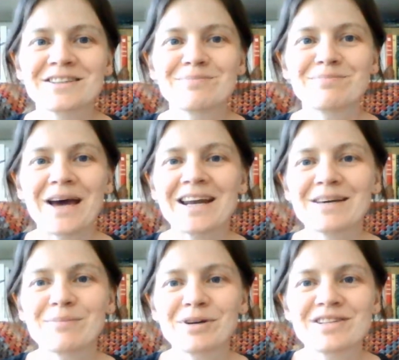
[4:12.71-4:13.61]
badly,
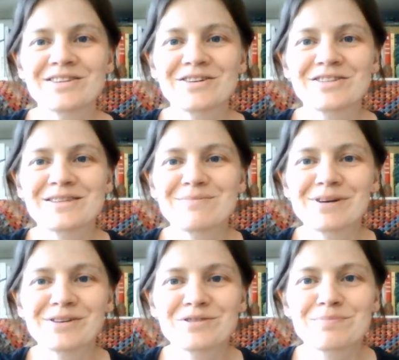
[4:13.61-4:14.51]
but Circe
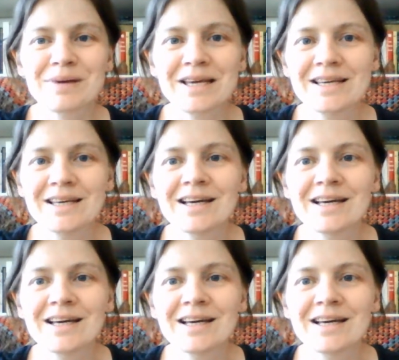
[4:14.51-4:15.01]
Bells B.